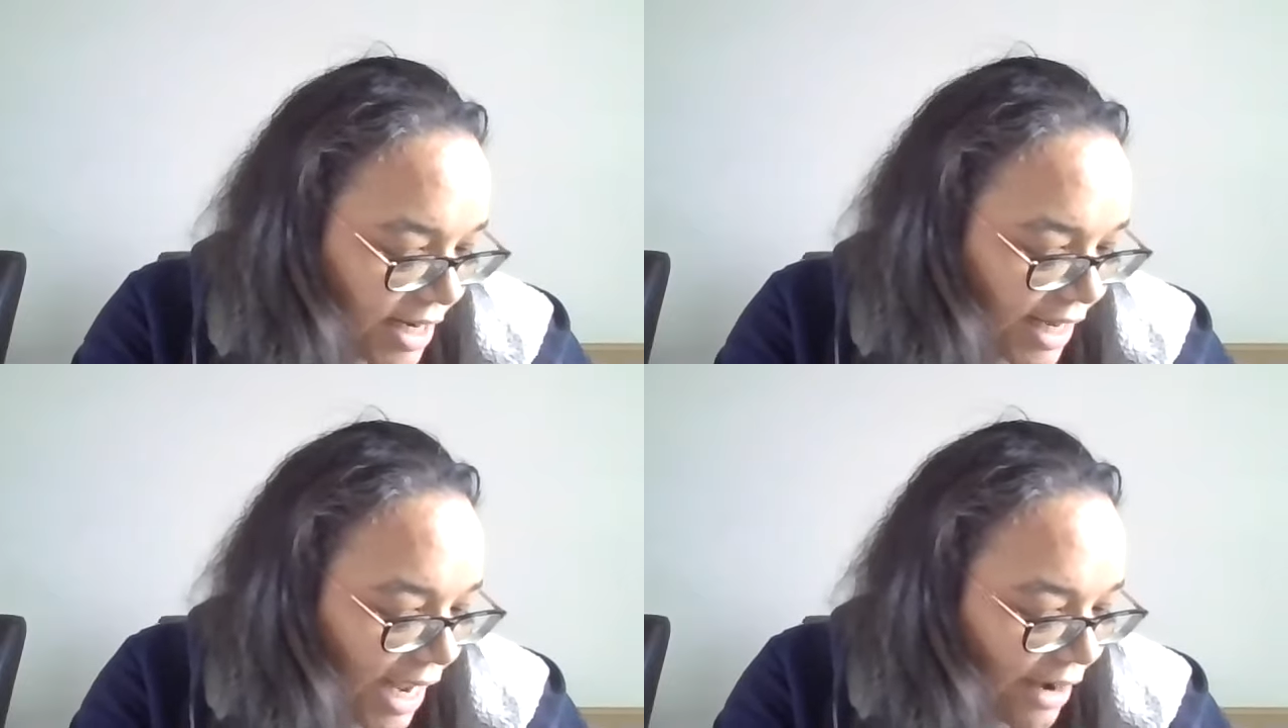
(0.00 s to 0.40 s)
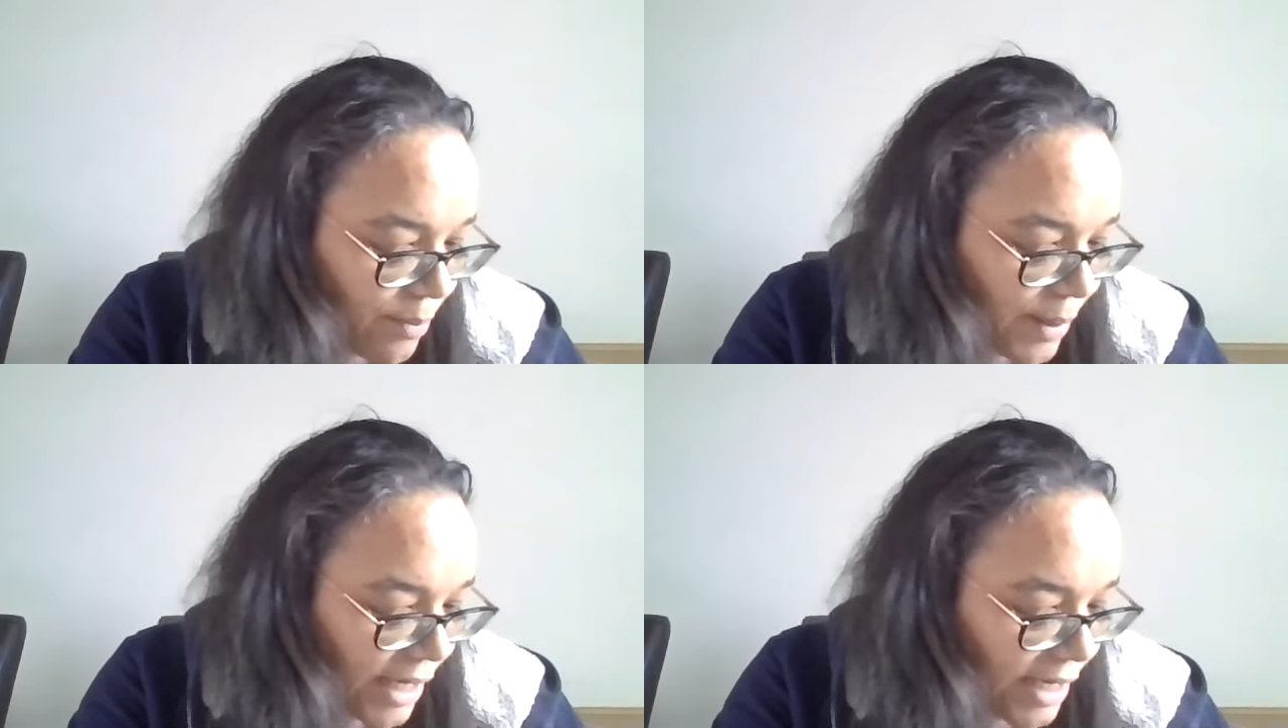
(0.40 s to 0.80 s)
in the
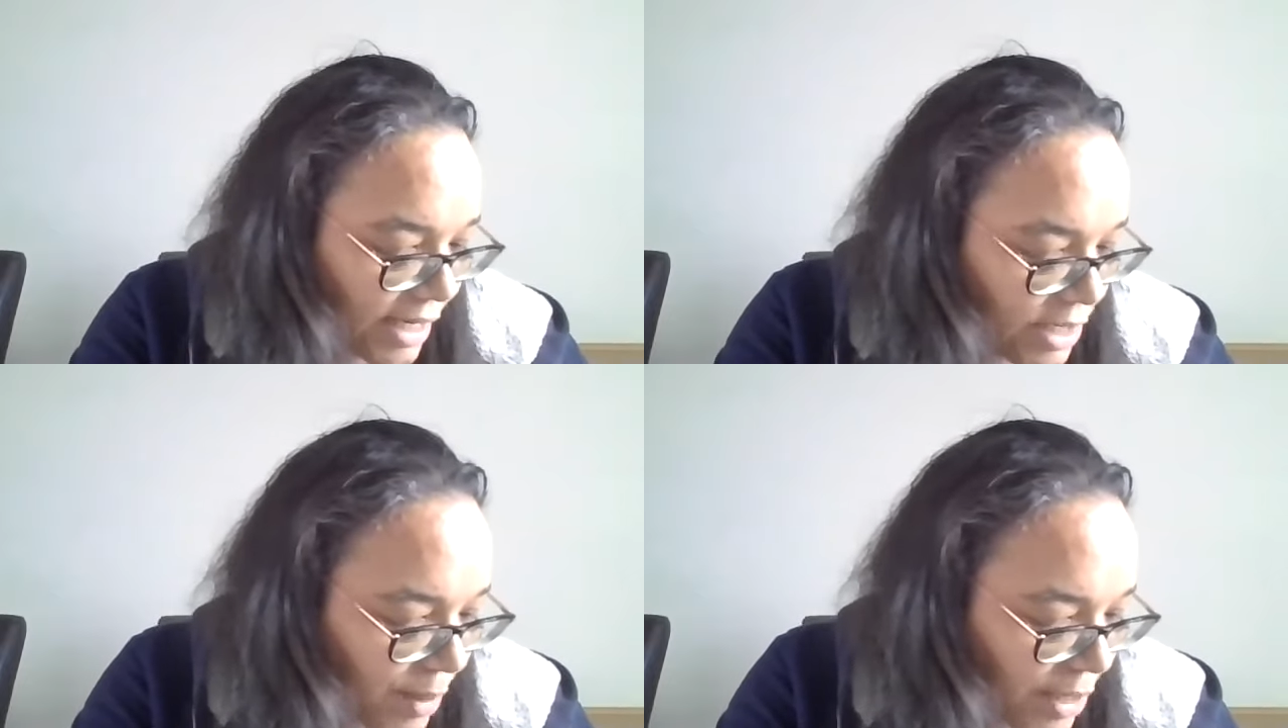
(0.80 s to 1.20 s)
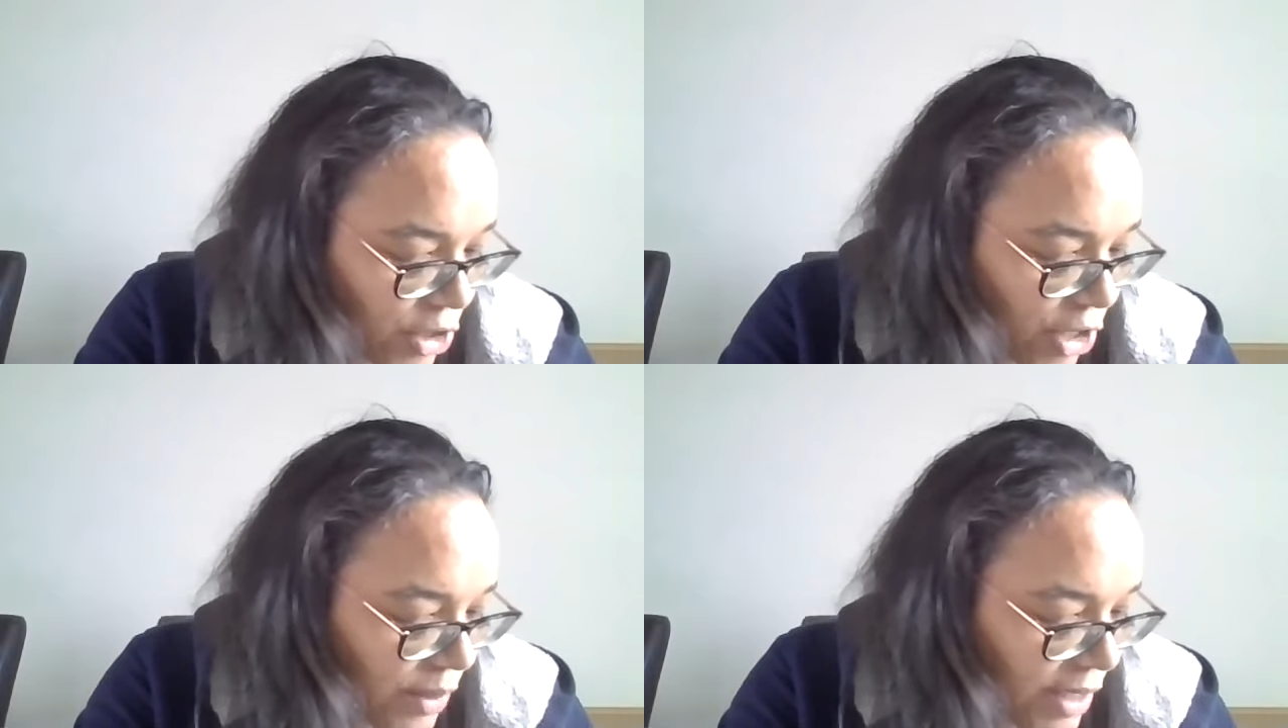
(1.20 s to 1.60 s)
Caribbean has been
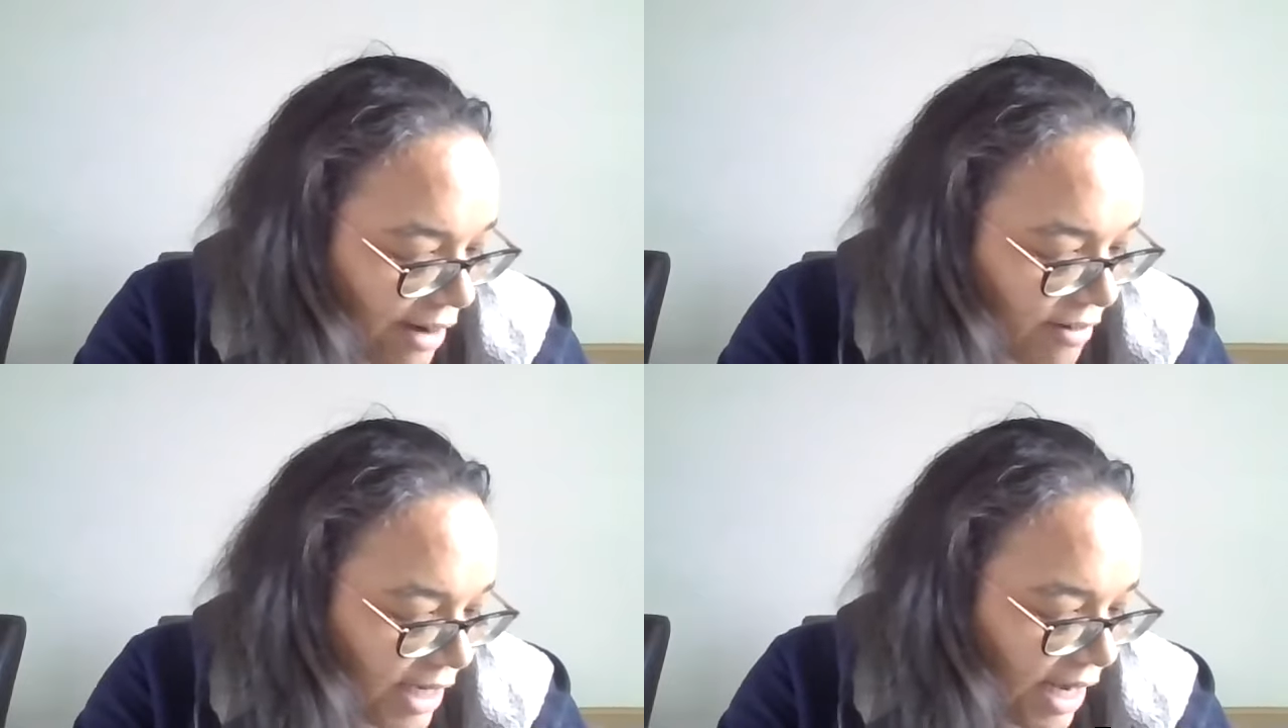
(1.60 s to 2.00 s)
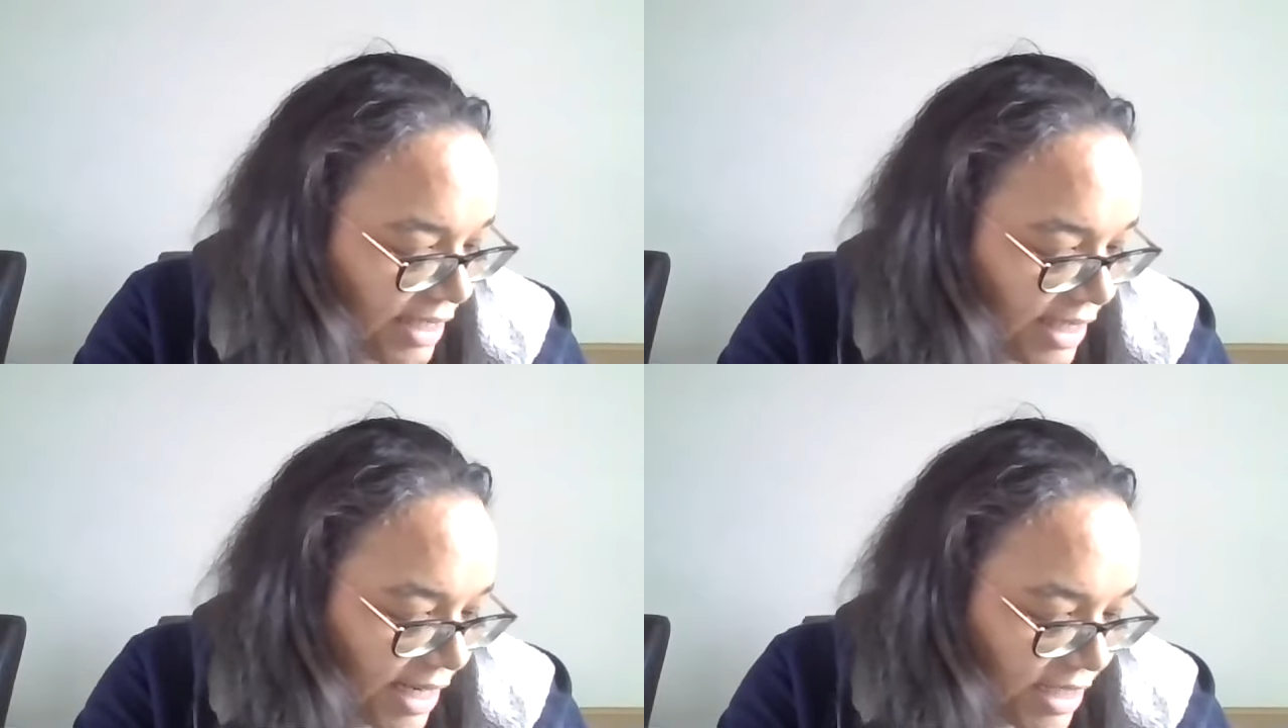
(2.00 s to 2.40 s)
too narrowly
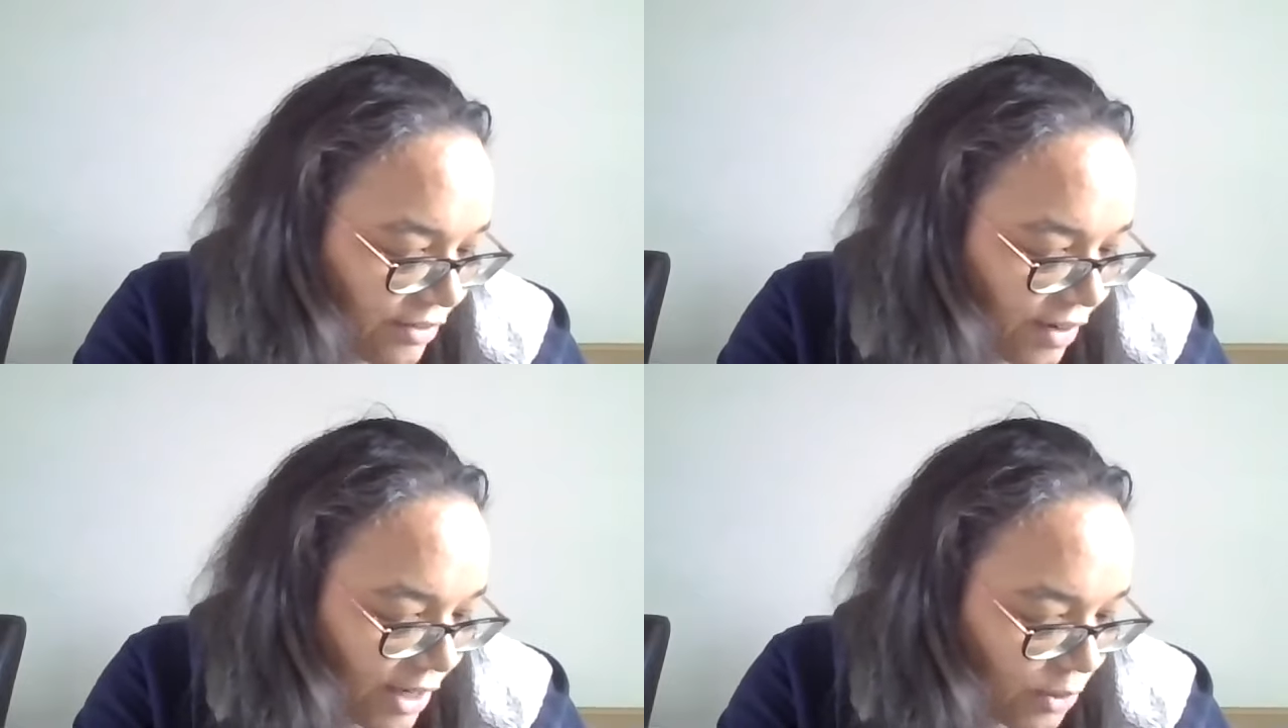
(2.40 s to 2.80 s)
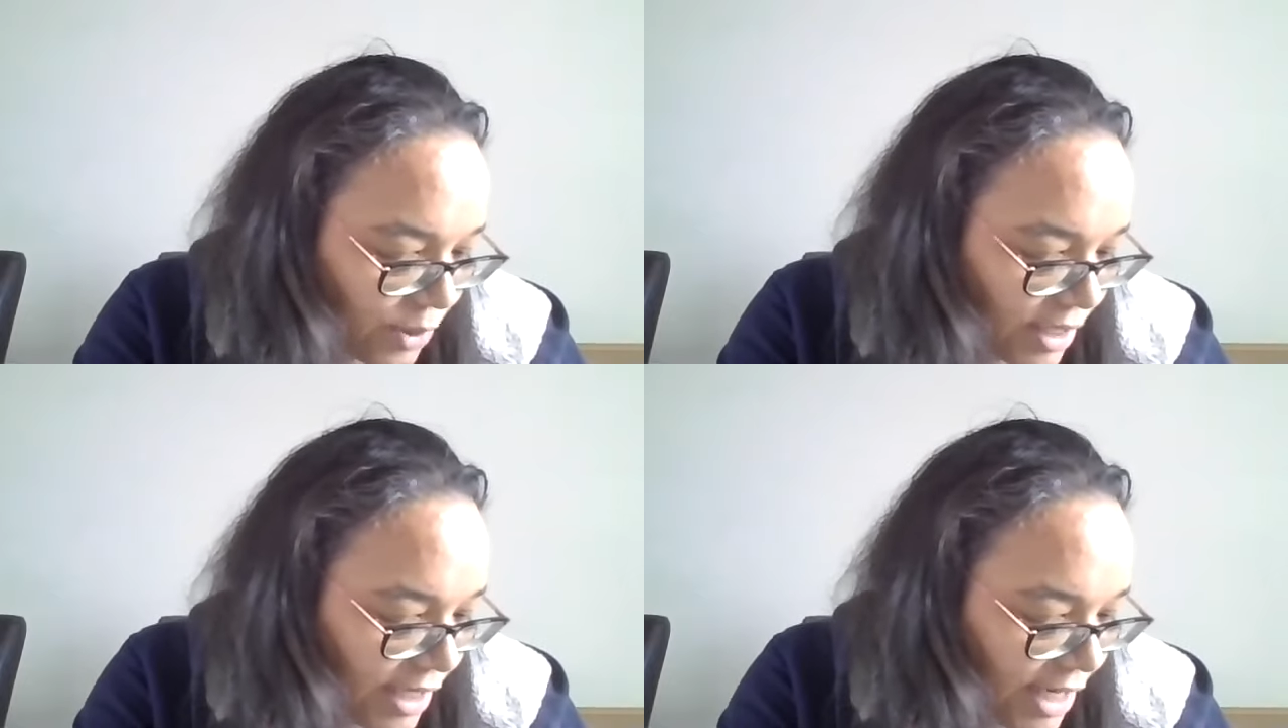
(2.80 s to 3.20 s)
identified
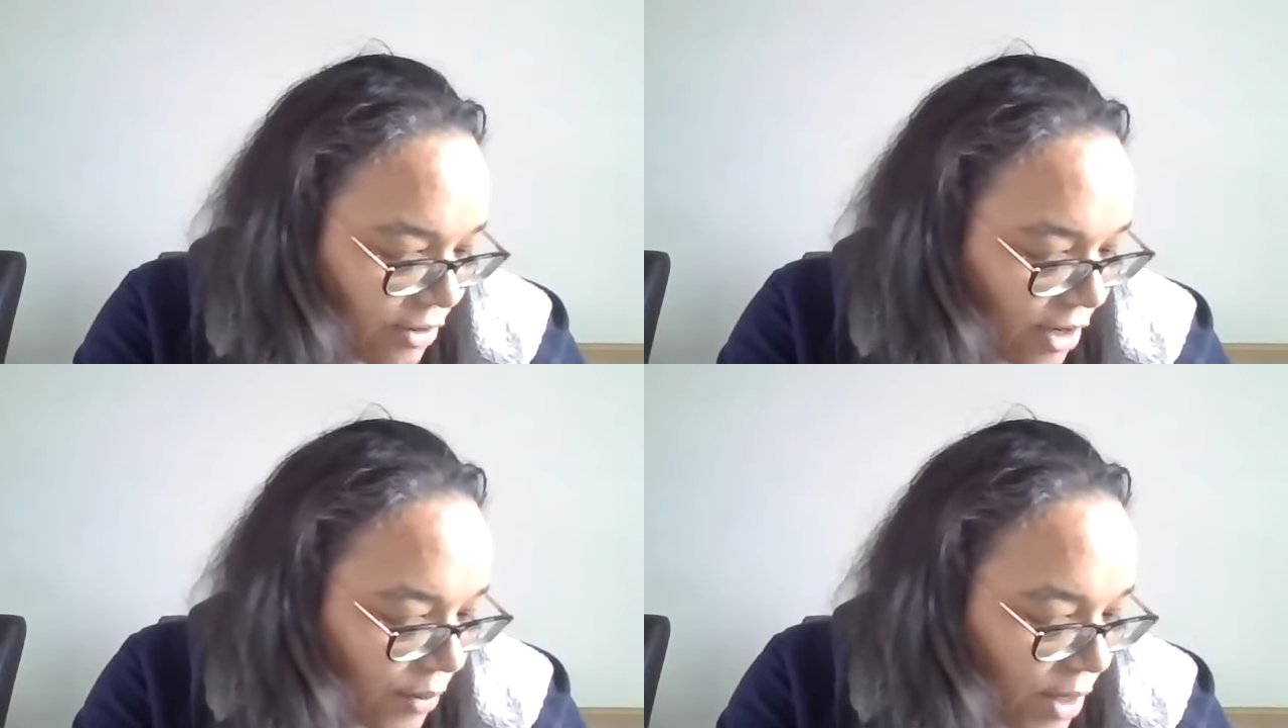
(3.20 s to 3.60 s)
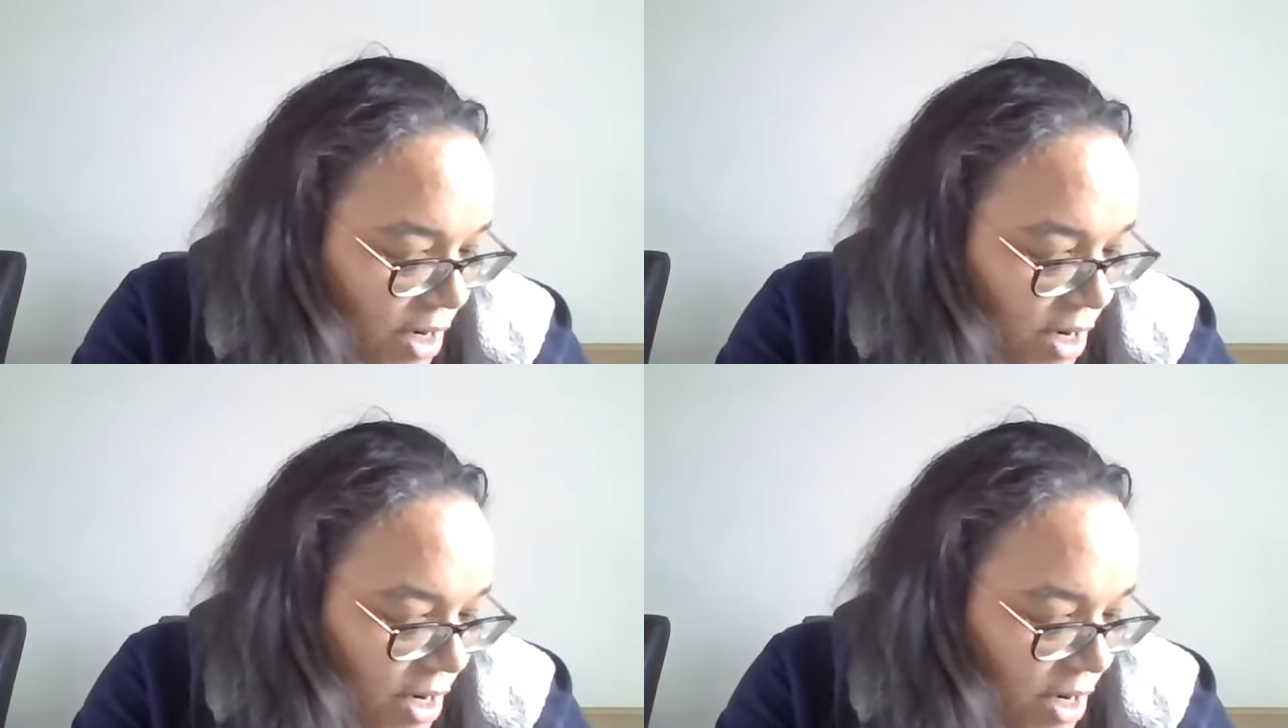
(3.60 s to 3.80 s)
with the Negro.